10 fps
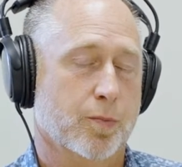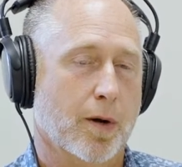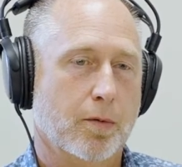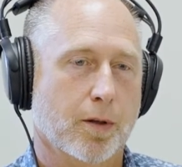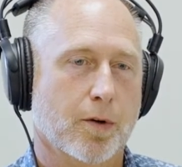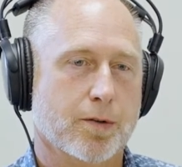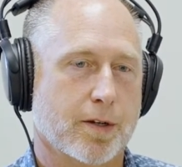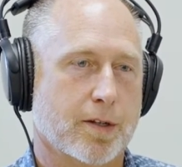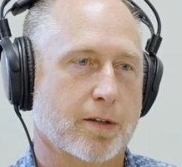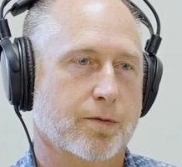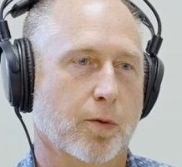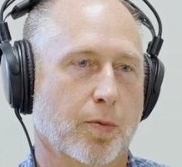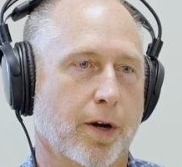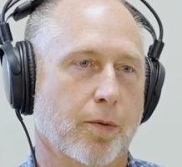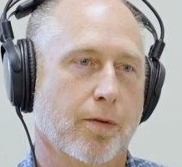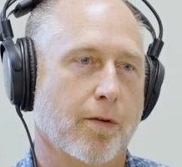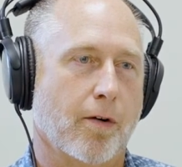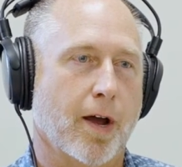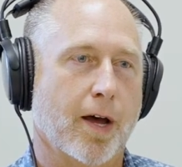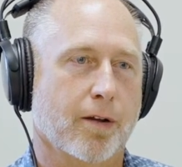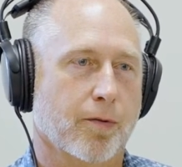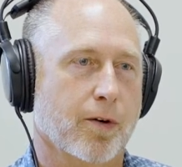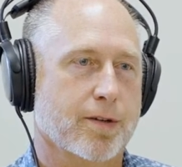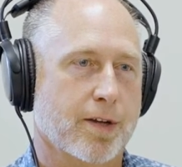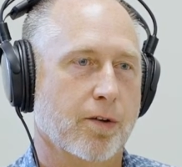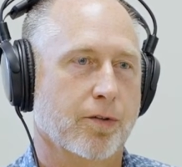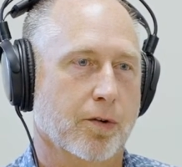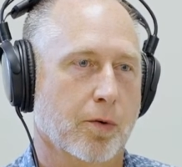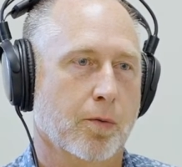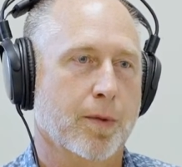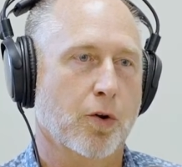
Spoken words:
probably the most successful parade we've ever had as far as sales go. I mean,